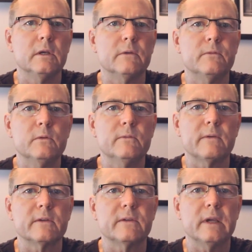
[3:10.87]
If you've
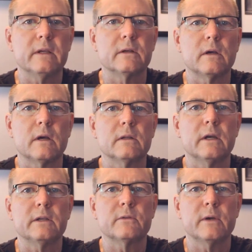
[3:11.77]
ever taken an
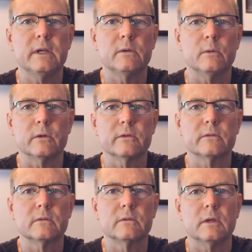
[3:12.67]
online trading
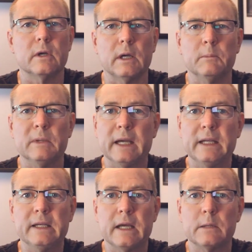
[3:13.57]
course, I'm
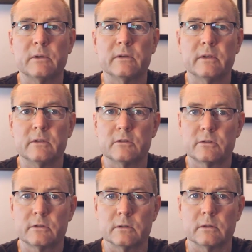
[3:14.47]
ninety-nine percent
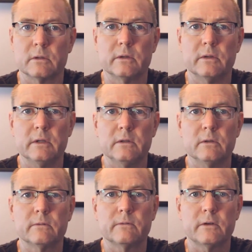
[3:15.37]
sure that
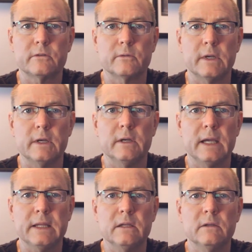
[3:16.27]
you're frustrated
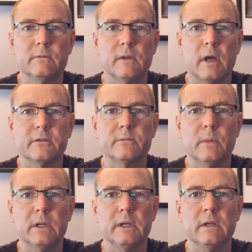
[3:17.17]
and that you've lost
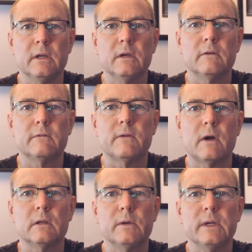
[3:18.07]
money
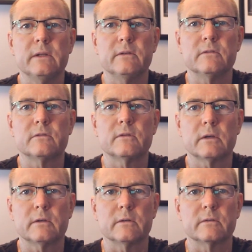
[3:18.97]
following these
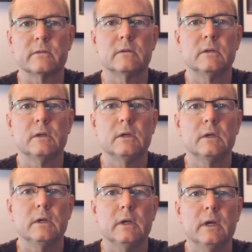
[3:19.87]
instructors.
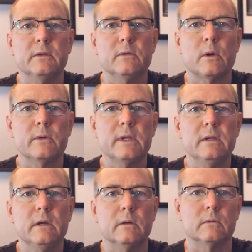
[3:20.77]
And you already
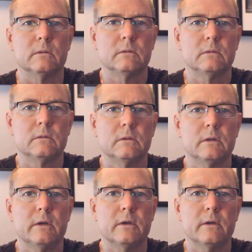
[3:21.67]
know
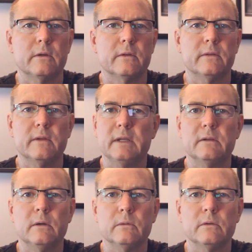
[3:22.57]
that they
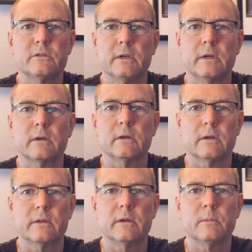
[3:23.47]
don't share
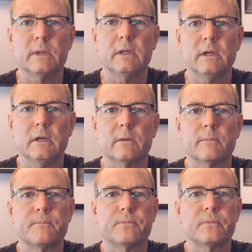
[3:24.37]
their P and L.